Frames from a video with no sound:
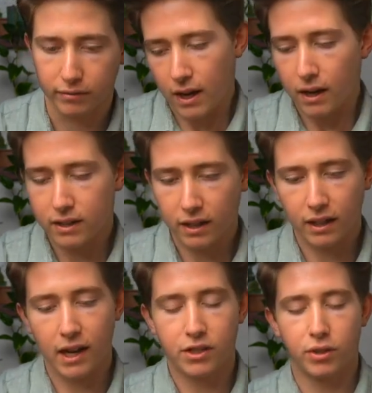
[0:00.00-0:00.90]
A second
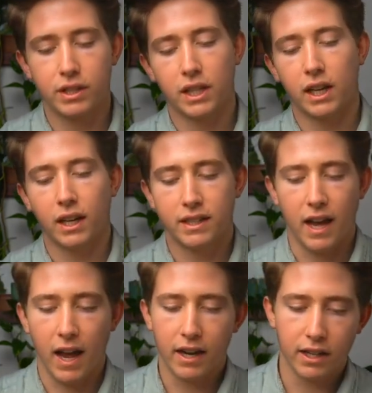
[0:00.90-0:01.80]
characteristic I like to
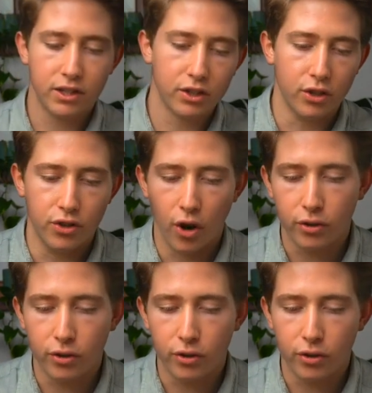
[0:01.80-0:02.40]
add is just a notes